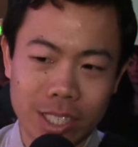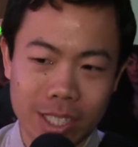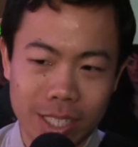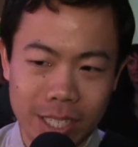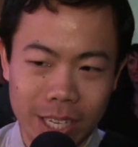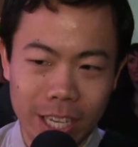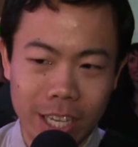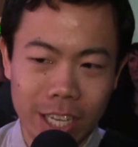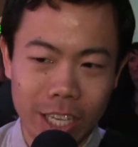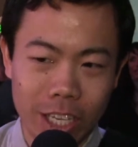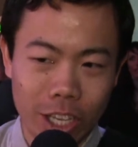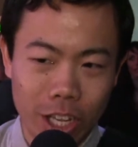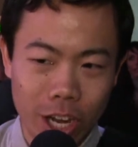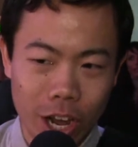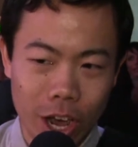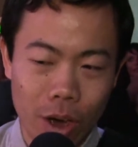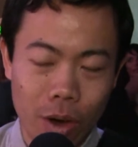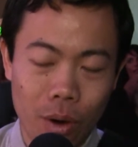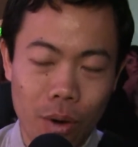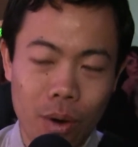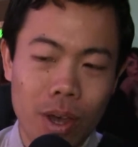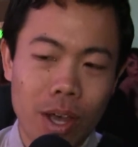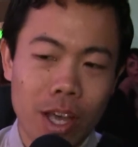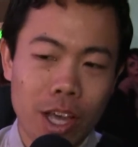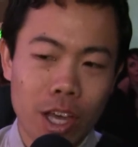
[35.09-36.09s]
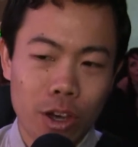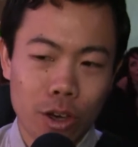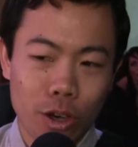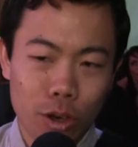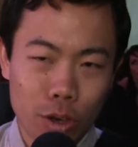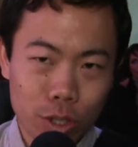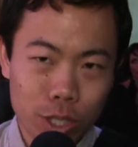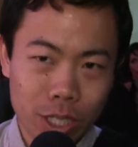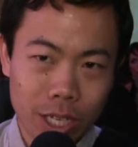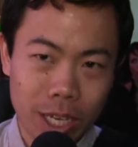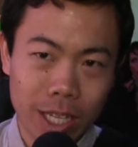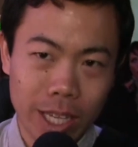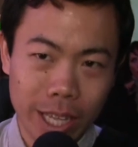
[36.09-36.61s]
see
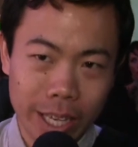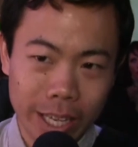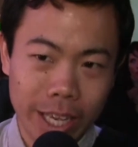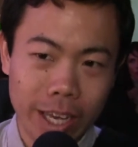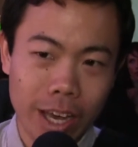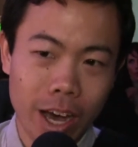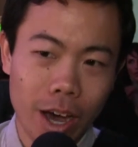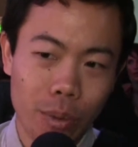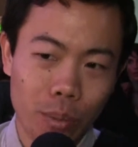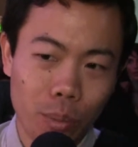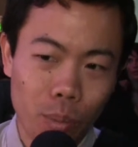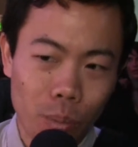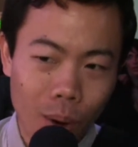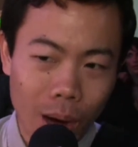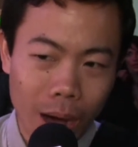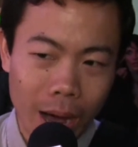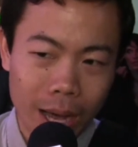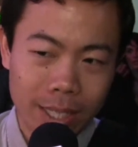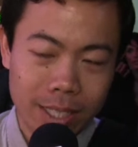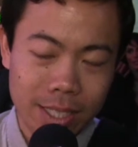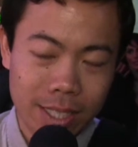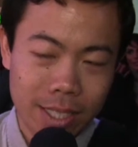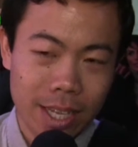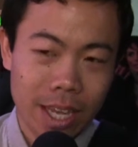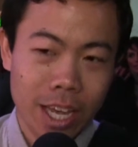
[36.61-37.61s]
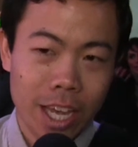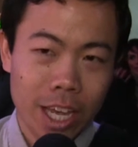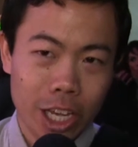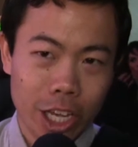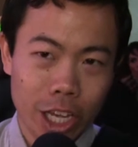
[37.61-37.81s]
who's clicking on what.